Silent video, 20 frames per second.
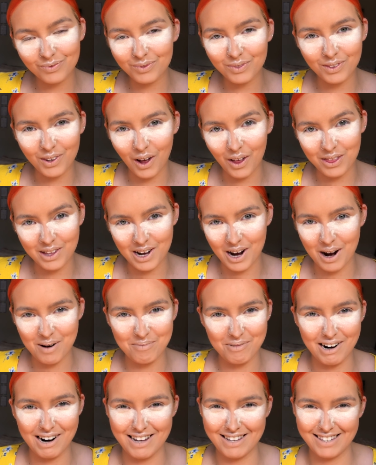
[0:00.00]
Not the
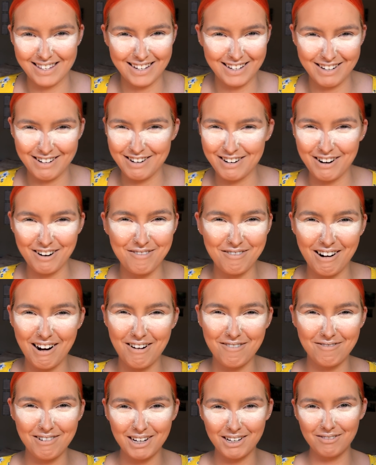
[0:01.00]
eyebrows. I don't know why
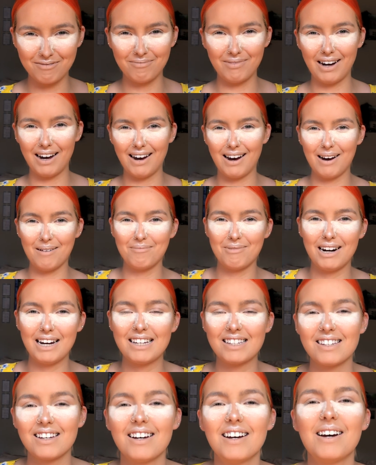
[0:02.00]
I wiggled my eyebrows.